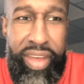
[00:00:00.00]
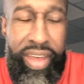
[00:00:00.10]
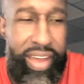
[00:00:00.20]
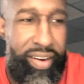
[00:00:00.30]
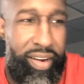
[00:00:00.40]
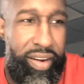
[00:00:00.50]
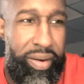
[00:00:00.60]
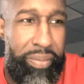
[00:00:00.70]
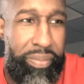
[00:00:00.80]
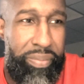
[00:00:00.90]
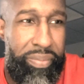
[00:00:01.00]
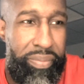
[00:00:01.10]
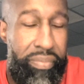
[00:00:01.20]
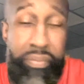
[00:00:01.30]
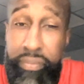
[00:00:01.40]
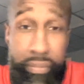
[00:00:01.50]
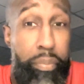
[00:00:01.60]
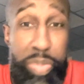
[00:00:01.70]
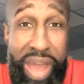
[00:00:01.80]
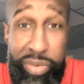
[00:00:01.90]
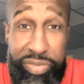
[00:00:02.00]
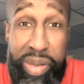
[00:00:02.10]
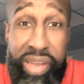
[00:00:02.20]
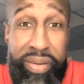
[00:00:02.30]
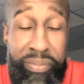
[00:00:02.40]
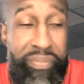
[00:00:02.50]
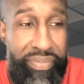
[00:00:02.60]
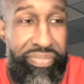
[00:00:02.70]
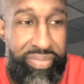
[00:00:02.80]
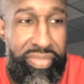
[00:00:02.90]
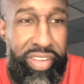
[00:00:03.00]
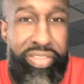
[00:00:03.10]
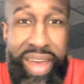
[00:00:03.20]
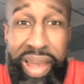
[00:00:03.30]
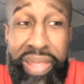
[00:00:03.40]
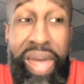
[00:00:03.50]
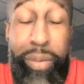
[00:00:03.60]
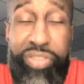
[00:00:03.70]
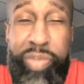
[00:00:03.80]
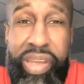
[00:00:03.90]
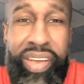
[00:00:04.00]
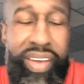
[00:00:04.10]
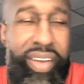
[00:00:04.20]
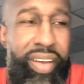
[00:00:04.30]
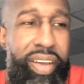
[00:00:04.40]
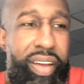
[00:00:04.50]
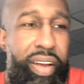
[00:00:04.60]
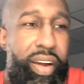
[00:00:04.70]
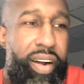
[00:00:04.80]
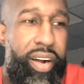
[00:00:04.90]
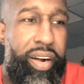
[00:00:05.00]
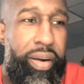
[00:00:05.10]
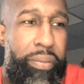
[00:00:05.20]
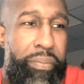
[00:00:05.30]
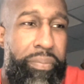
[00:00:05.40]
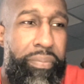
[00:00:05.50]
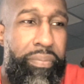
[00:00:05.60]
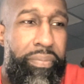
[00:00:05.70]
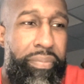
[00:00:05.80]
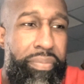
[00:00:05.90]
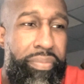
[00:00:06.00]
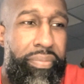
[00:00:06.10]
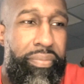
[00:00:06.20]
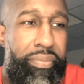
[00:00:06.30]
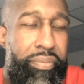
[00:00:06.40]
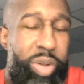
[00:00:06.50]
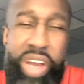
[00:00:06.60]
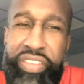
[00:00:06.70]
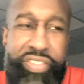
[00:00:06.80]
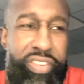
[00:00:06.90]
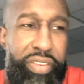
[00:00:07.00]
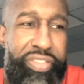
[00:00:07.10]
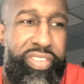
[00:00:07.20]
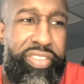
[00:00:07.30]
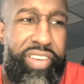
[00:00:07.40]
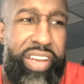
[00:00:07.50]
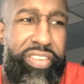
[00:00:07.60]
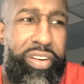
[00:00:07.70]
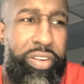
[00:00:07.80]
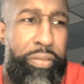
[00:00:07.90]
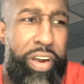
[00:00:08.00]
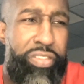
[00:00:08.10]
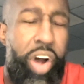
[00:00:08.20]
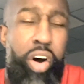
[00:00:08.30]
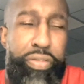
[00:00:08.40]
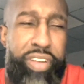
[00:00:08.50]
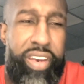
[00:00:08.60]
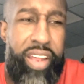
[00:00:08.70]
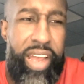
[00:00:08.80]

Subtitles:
And that was me. That was me. You got stuff said to your face often.